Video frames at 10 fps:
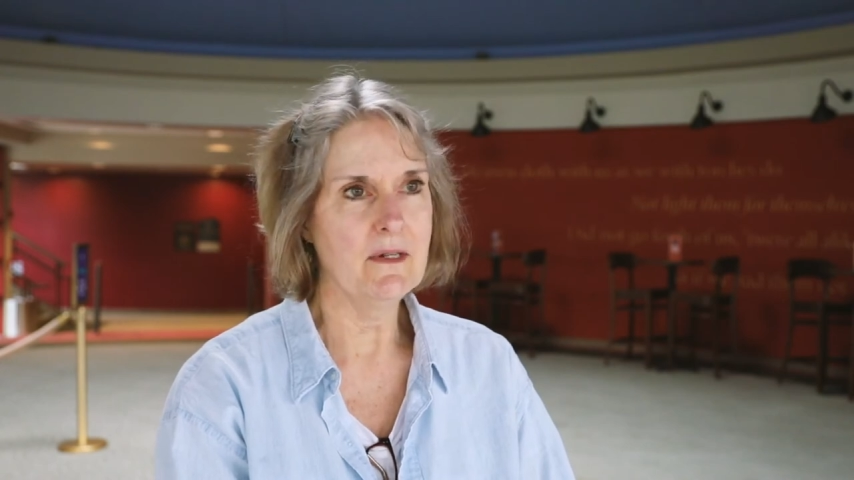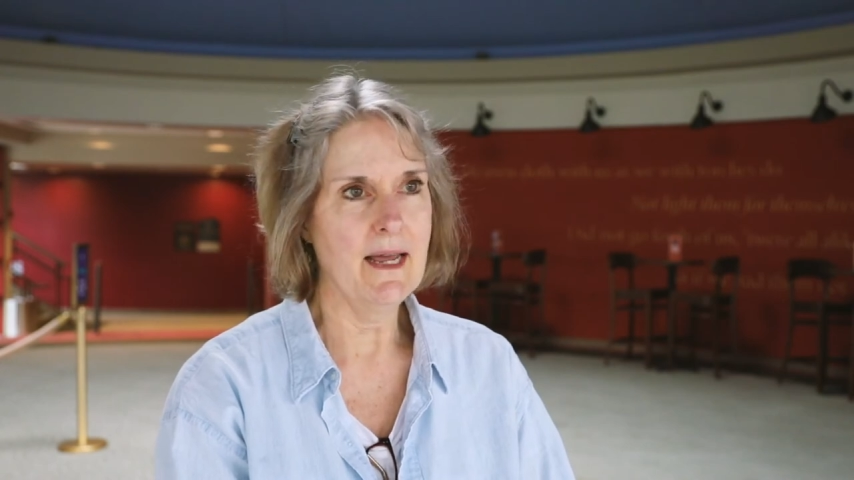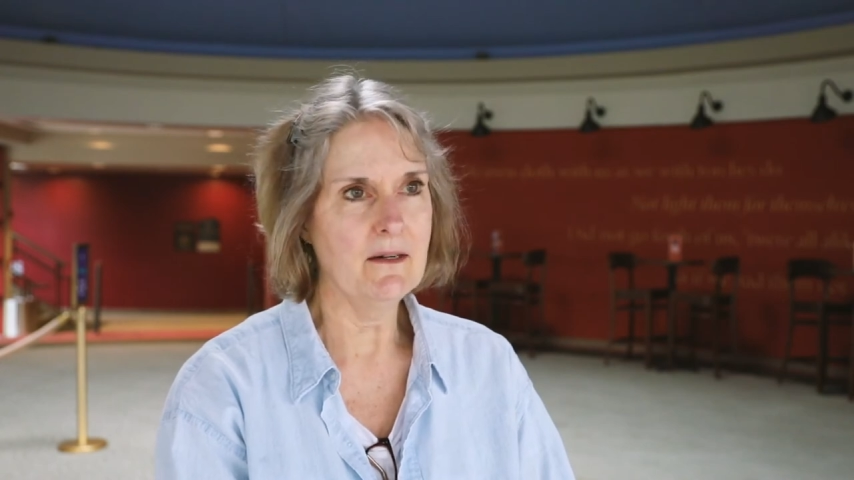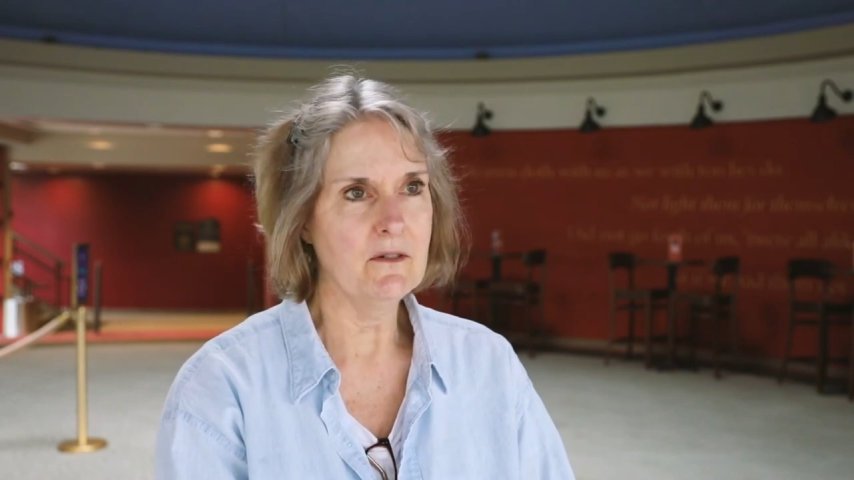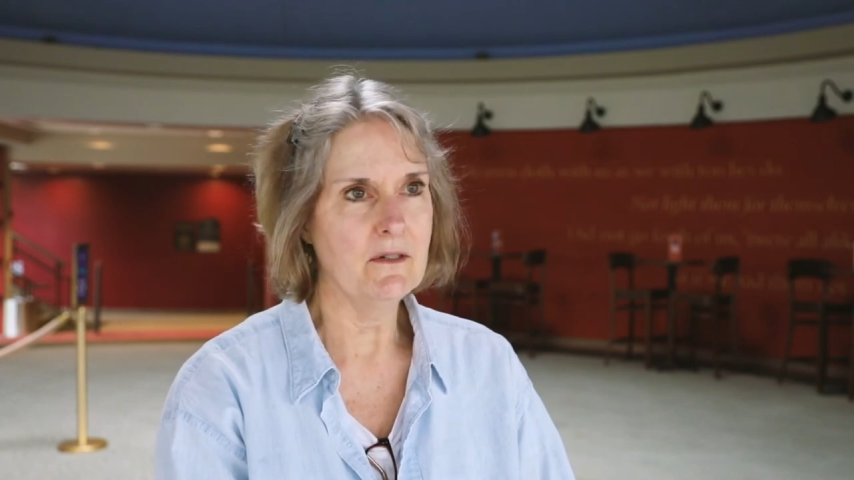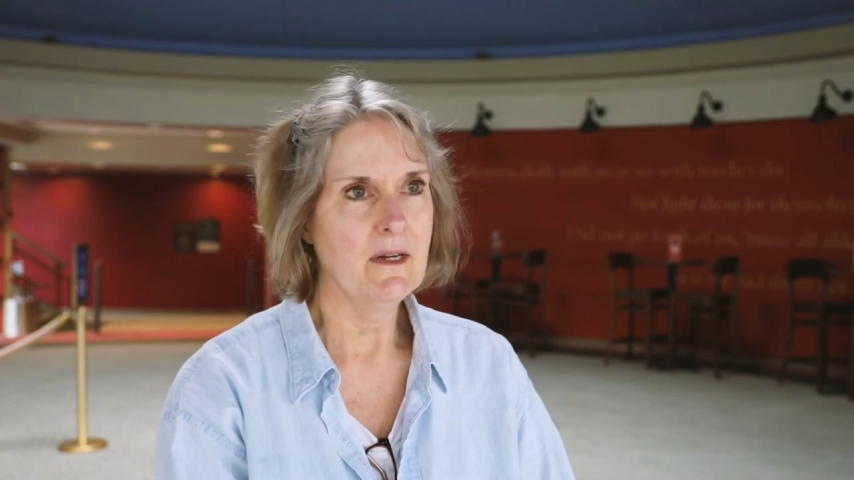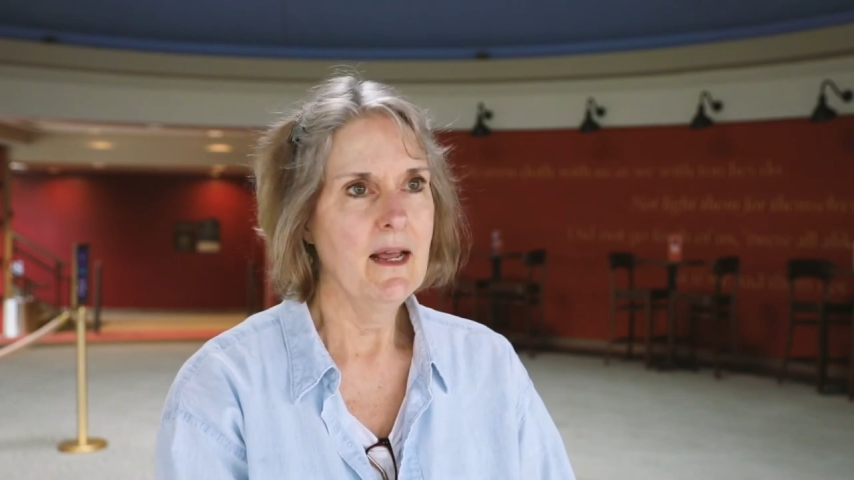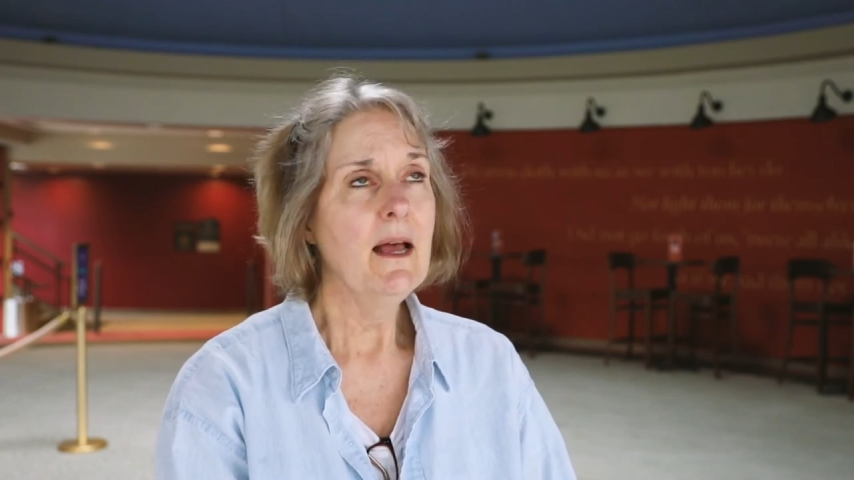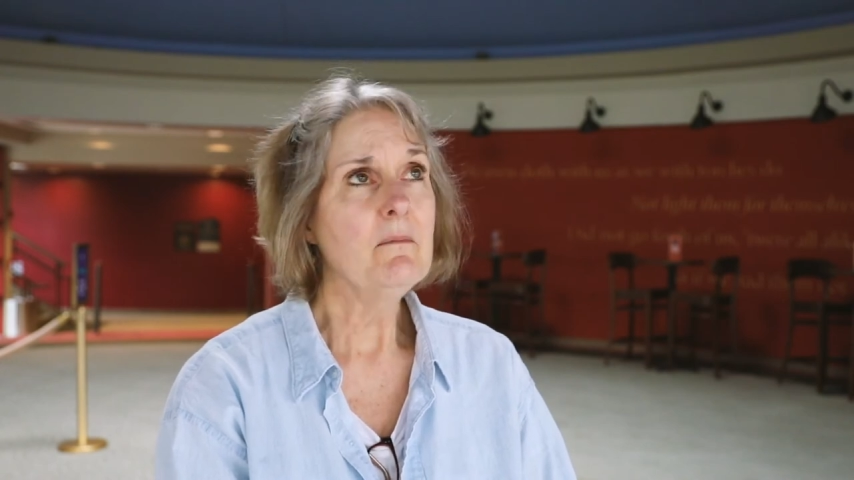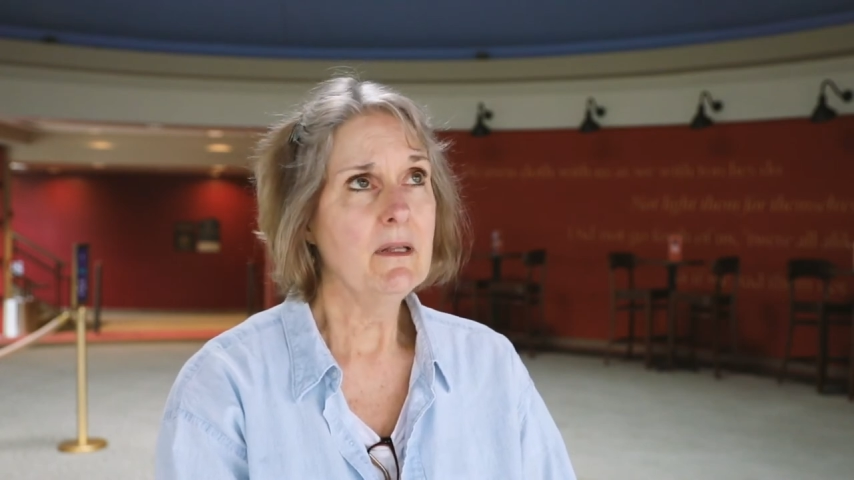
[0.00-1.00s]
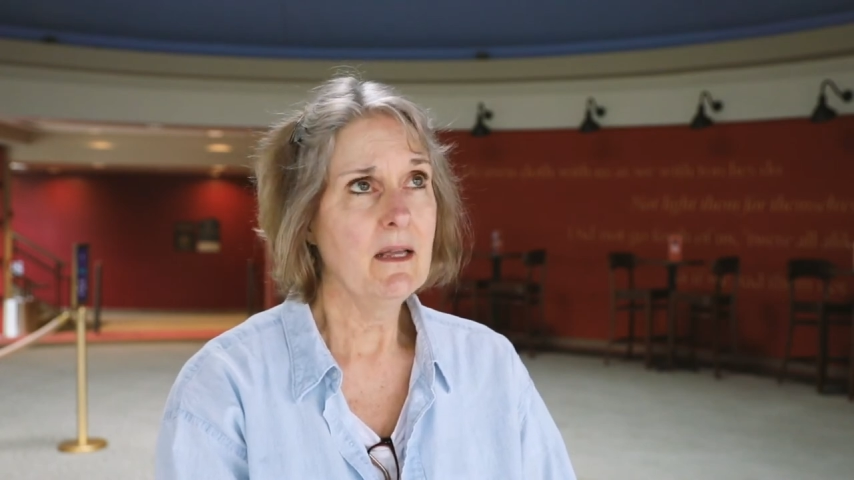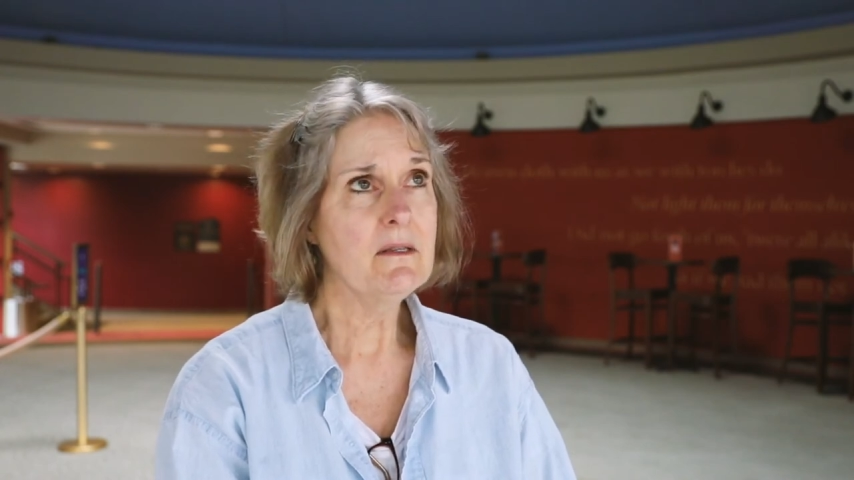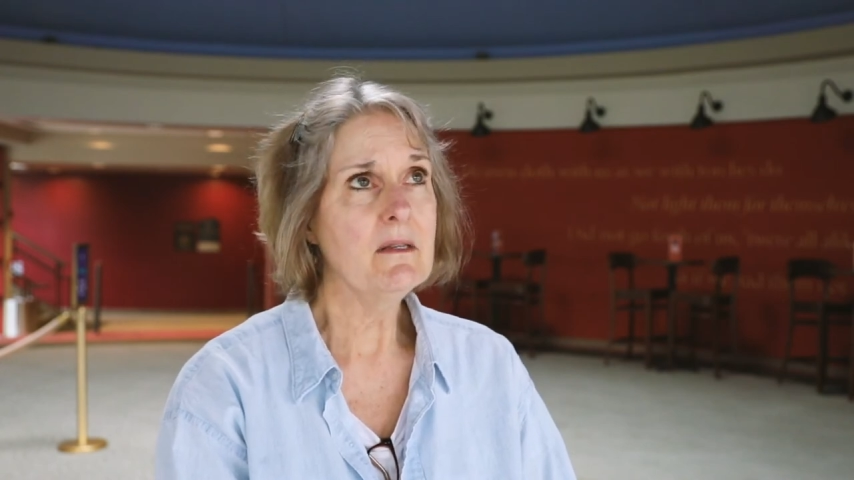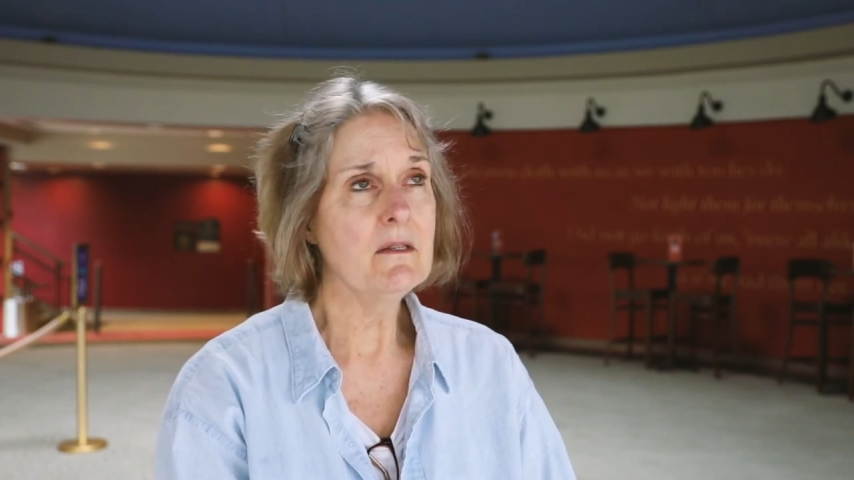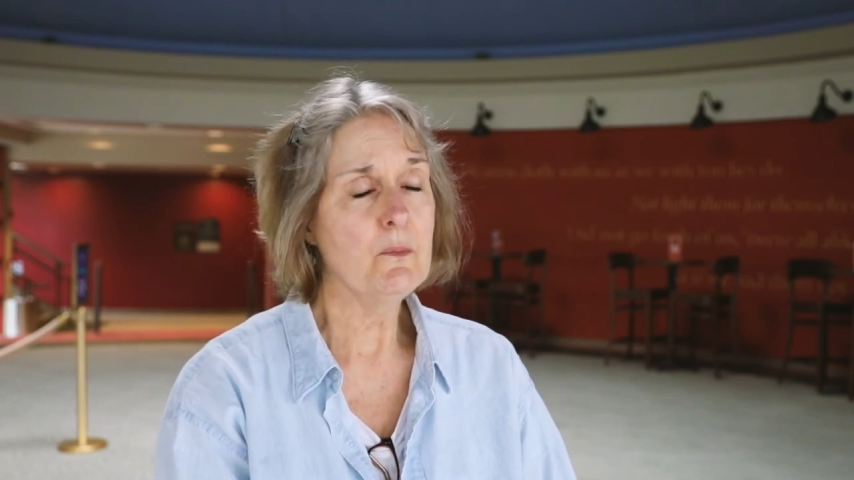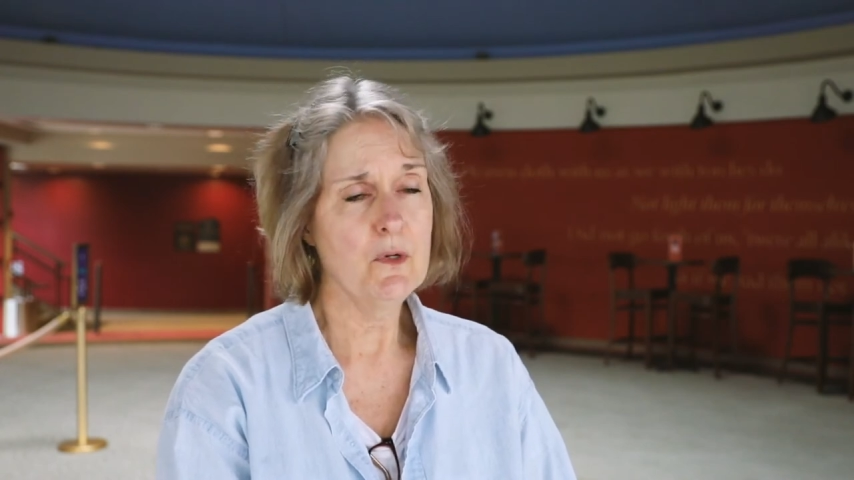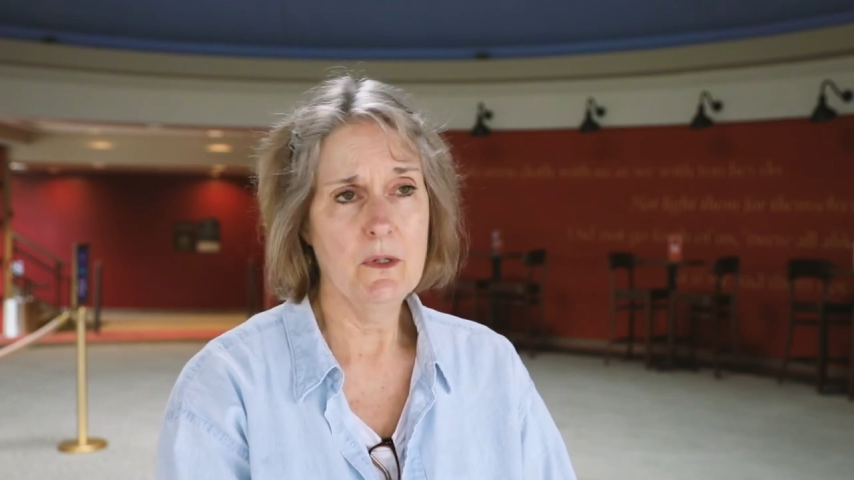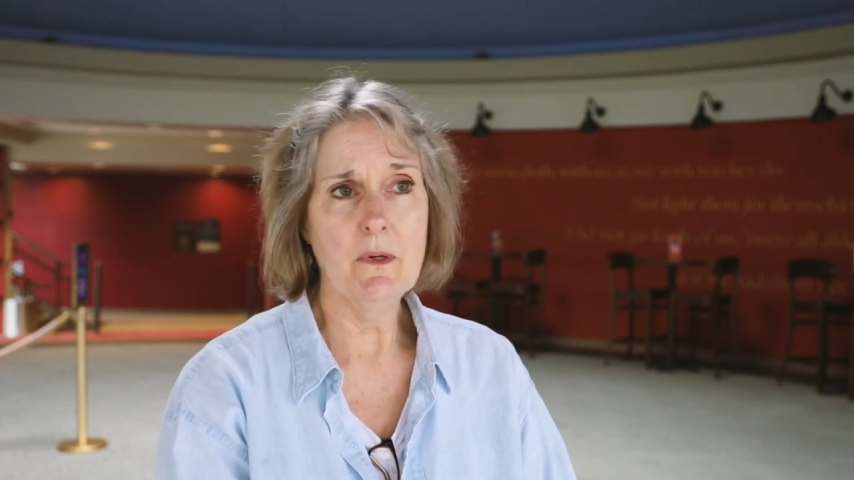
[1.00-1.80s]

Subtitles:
actor. Plus, it's pretty